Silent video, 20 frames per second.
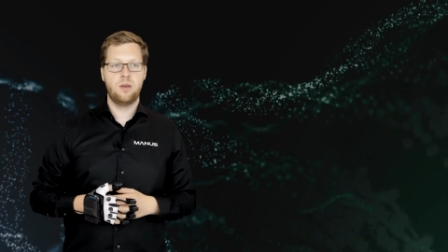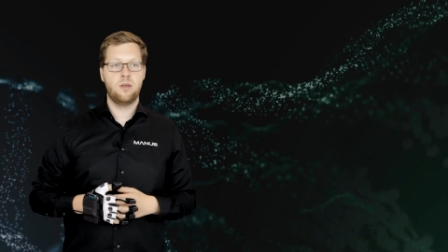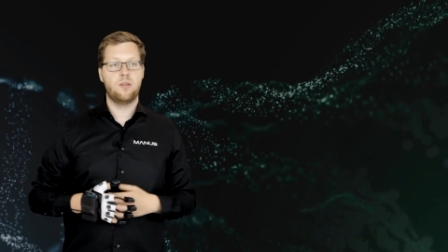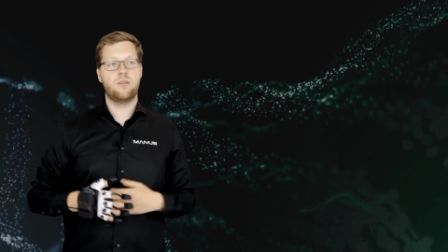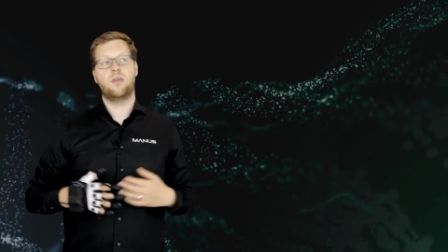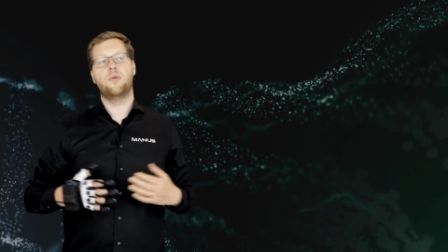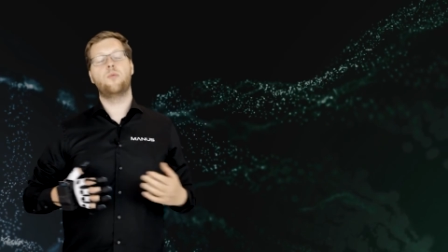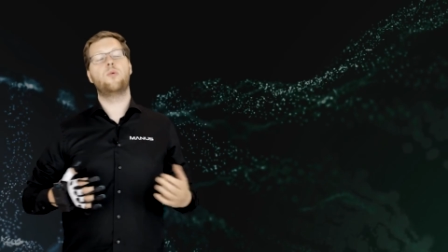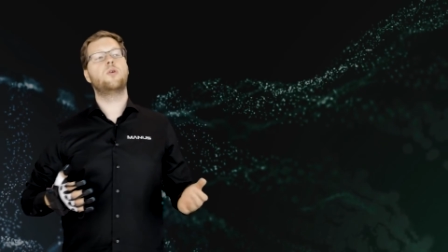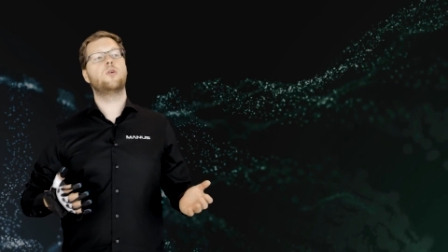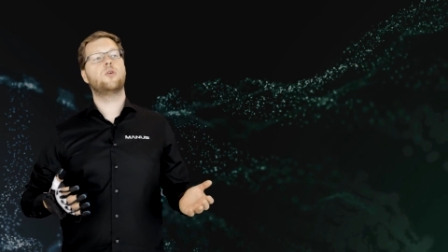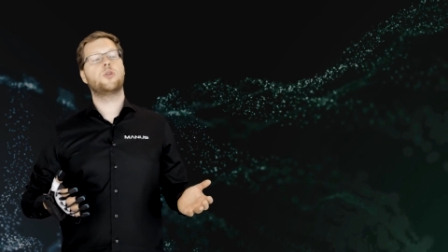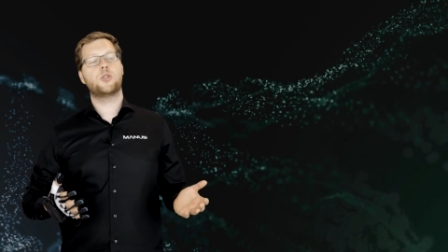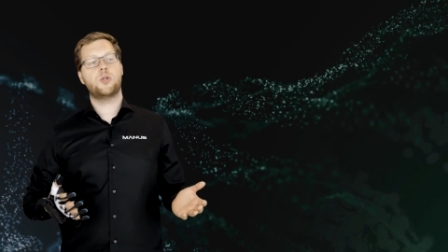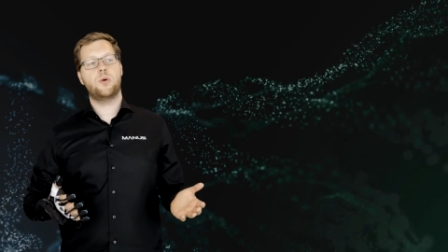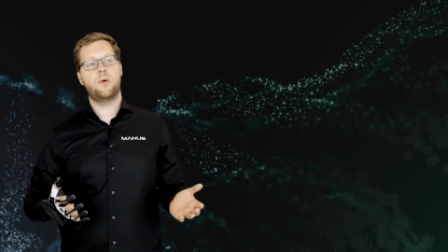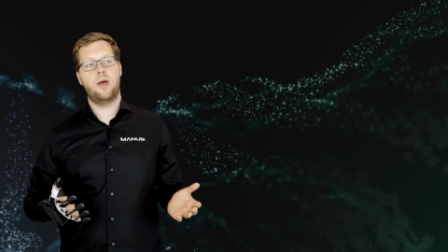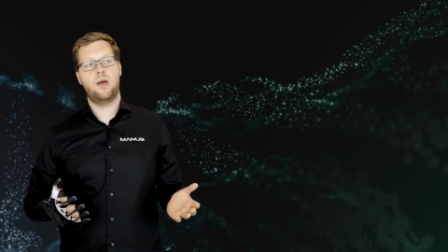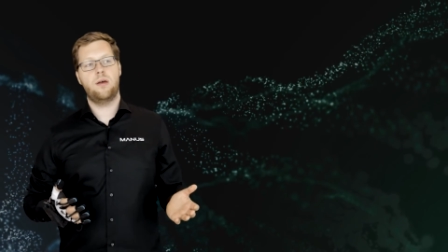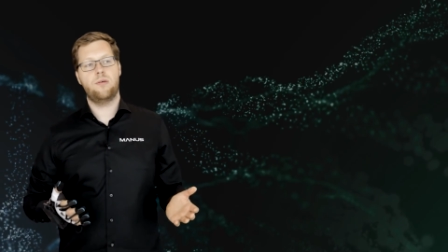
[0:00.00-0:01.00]
Then we
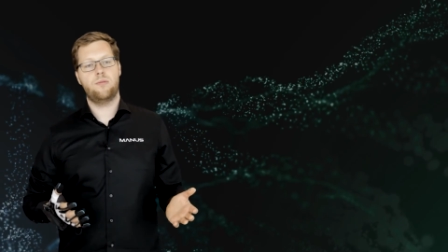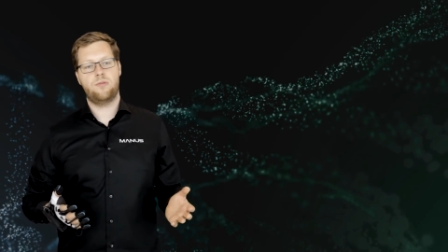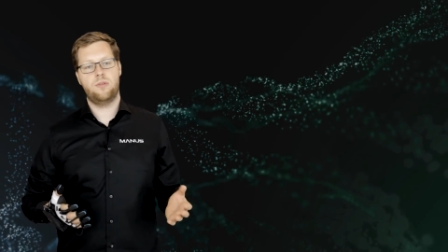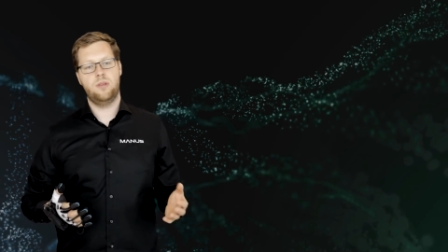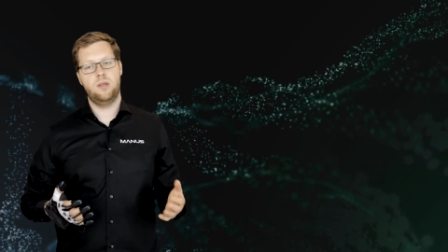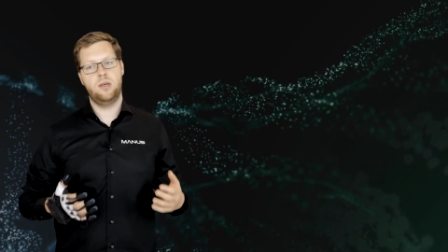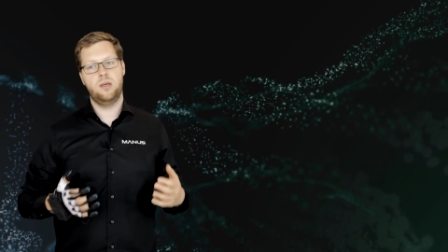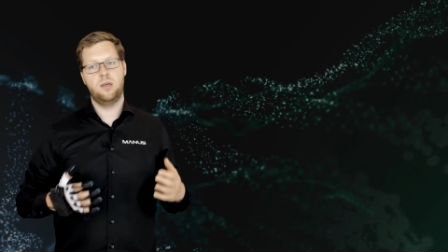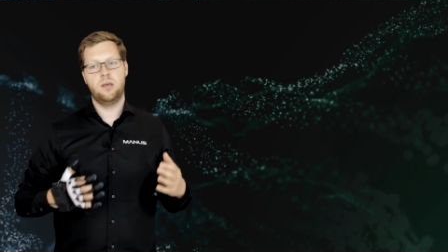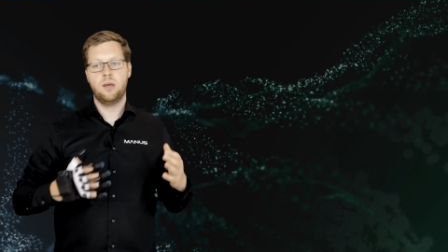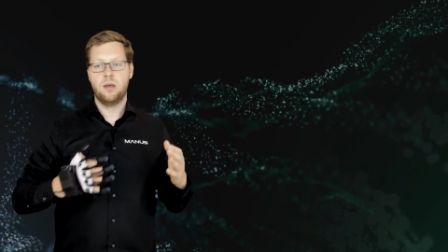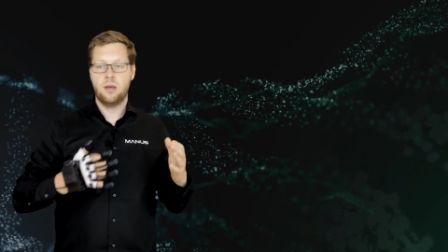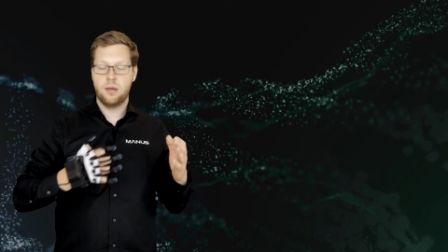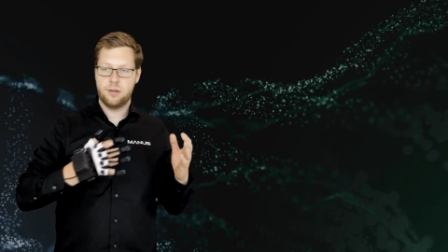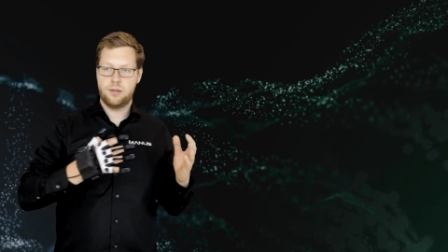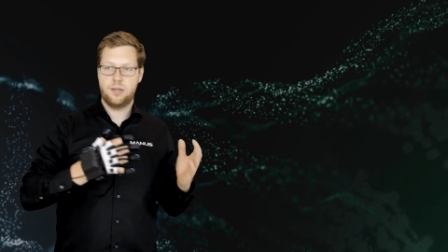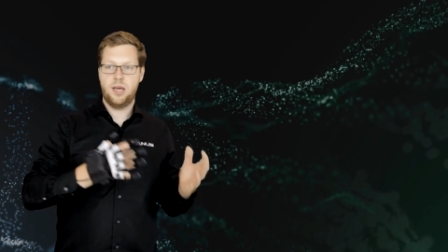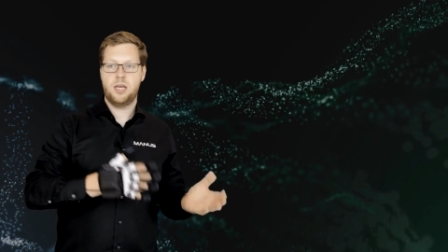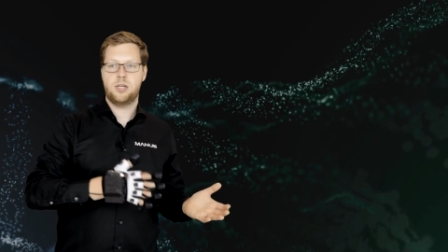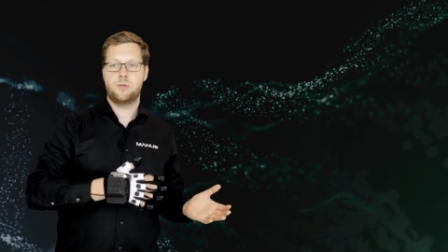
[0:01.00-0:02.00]
also have the
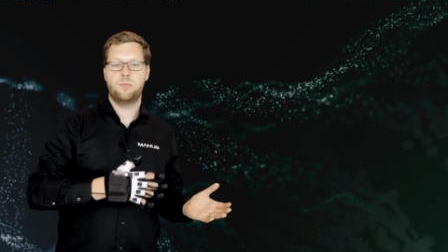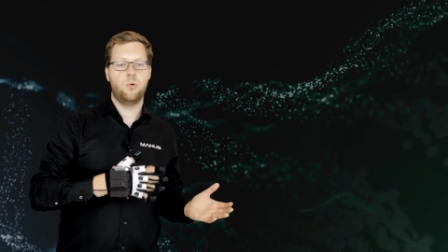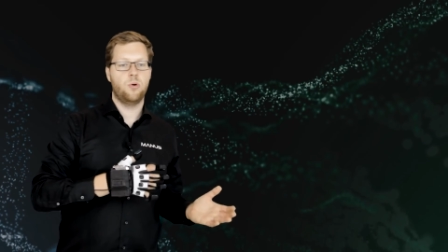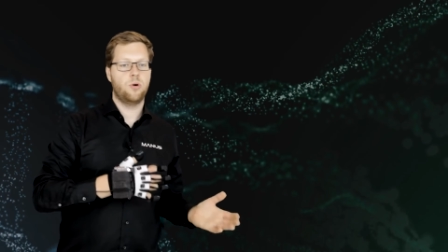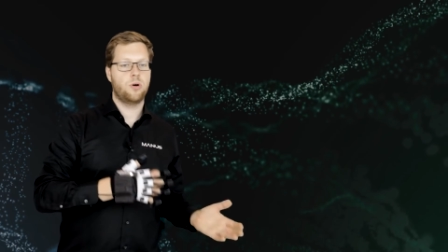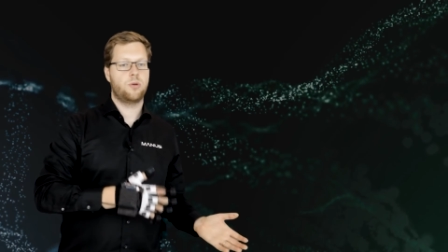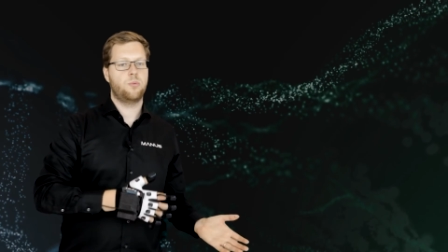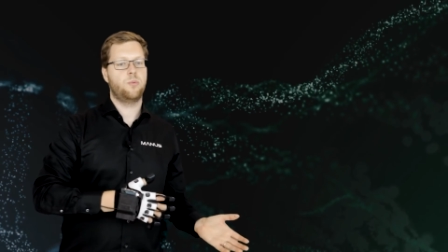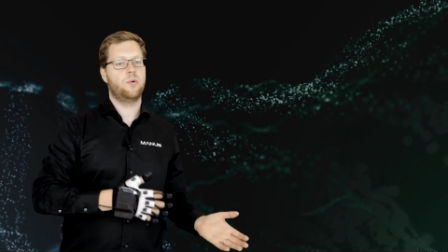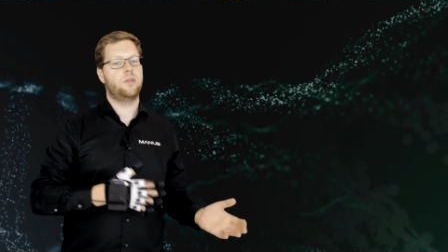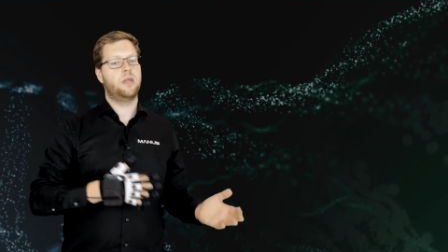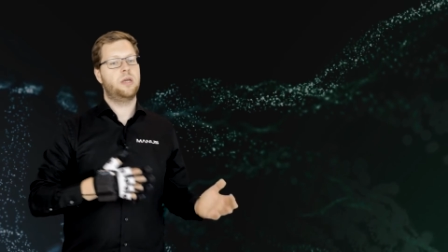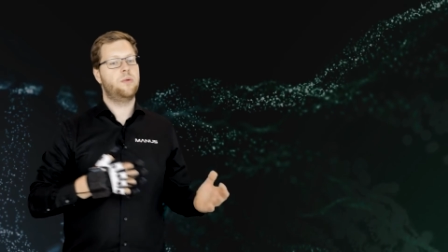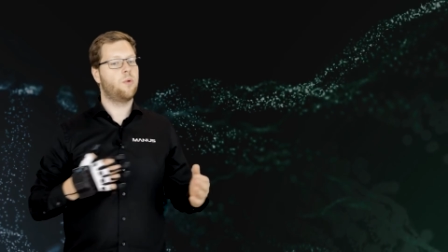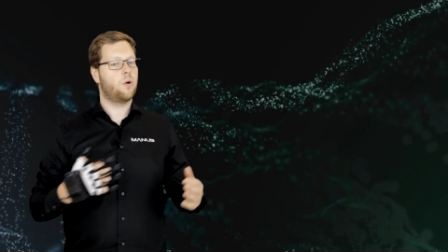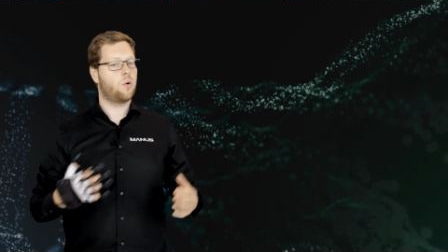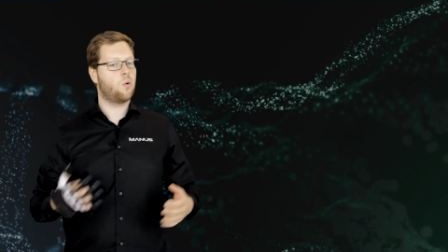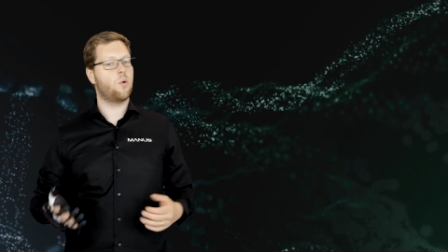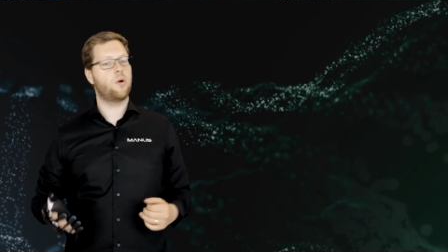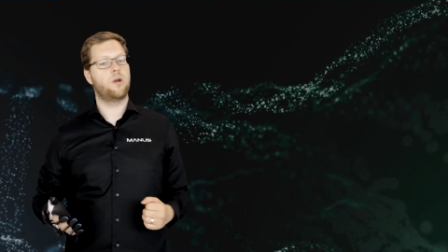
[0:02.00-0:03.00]
dashboard with the
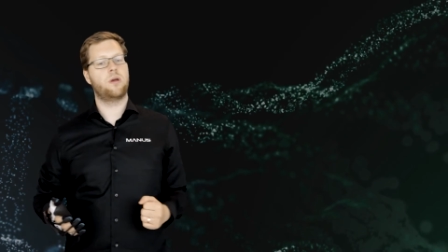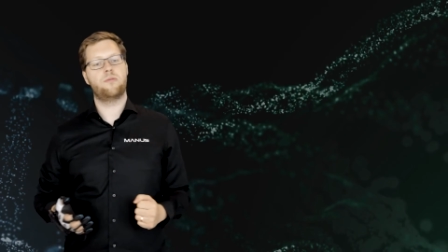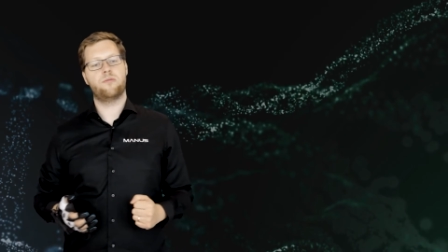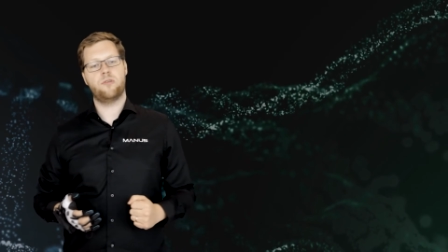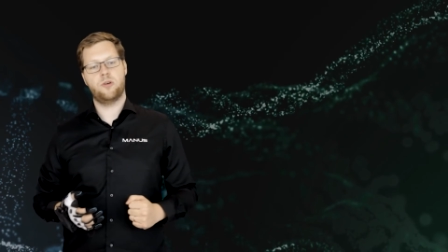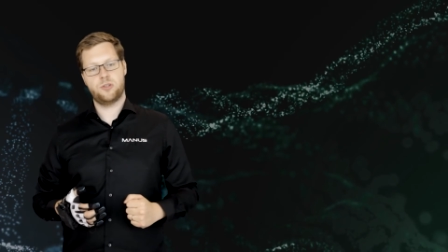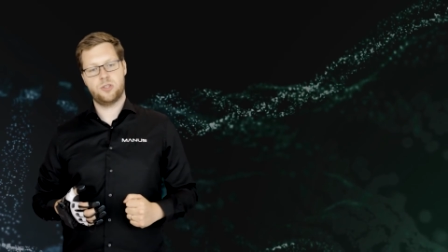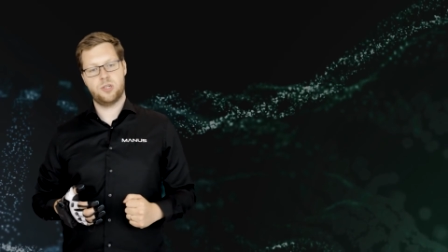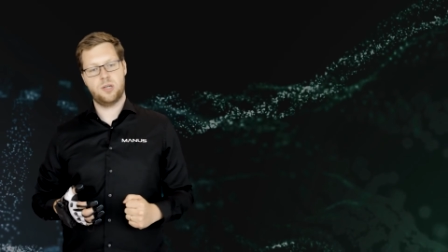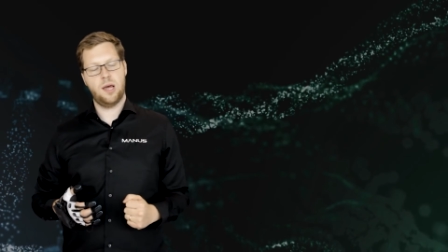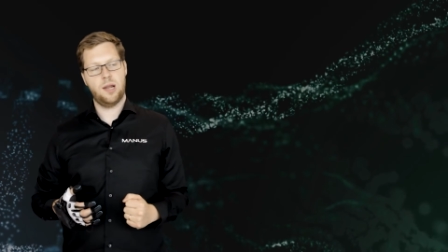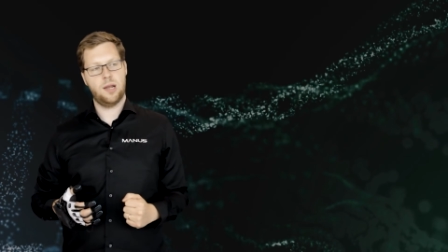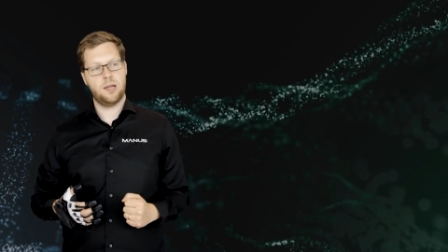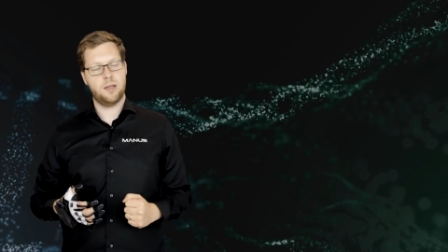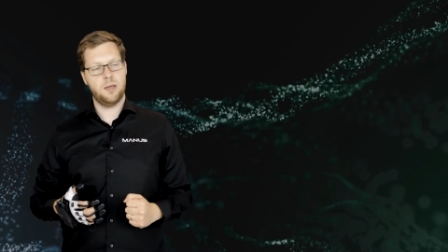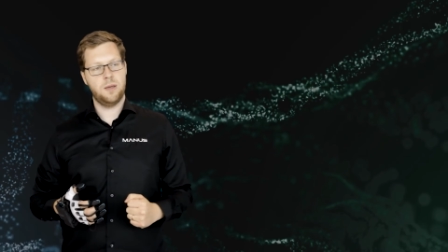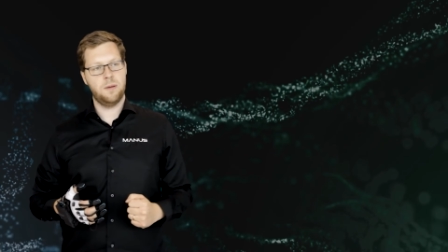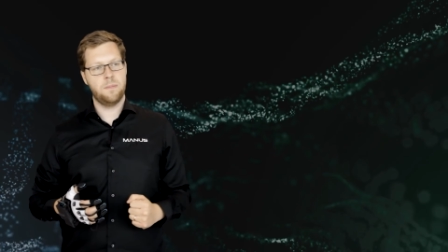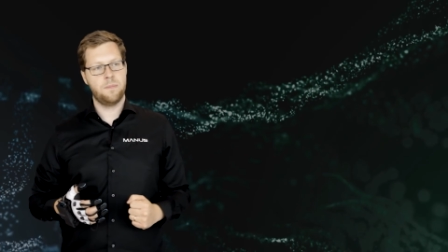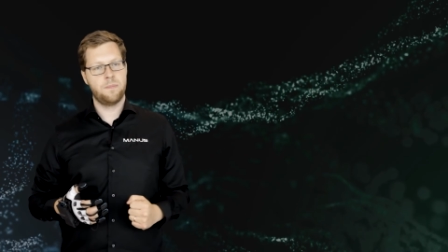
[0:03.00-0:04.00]
recording
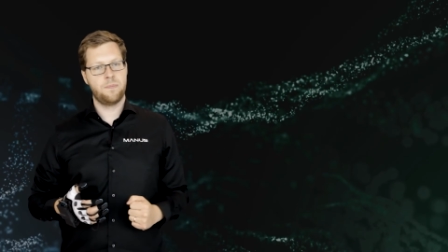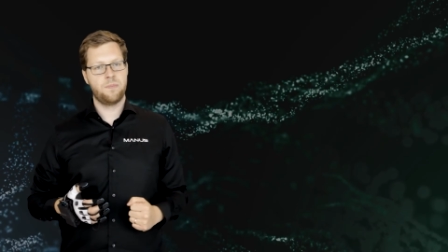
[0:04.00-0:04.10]
functionality.